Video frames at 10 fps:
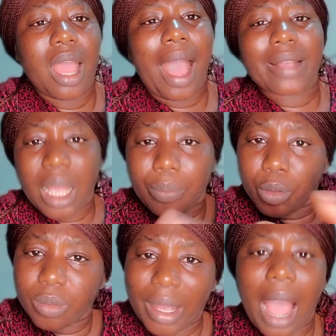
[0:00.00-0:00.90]
Accept
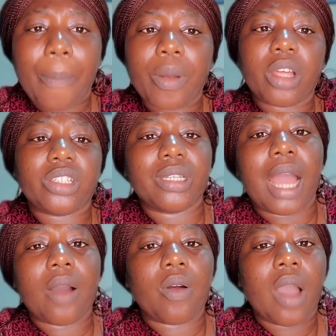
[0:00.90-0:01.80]
Bodimaya's apology
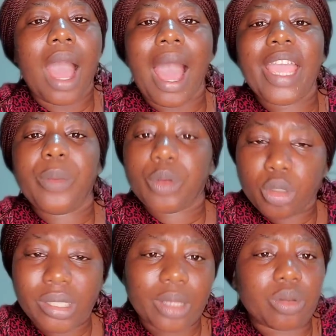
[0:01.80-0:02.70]
now. And people
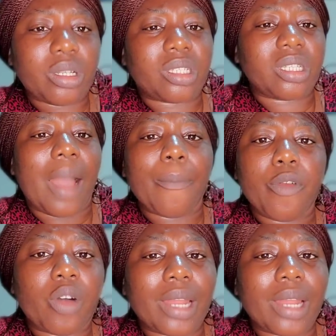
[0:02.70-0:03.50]
should settle this thing and move on.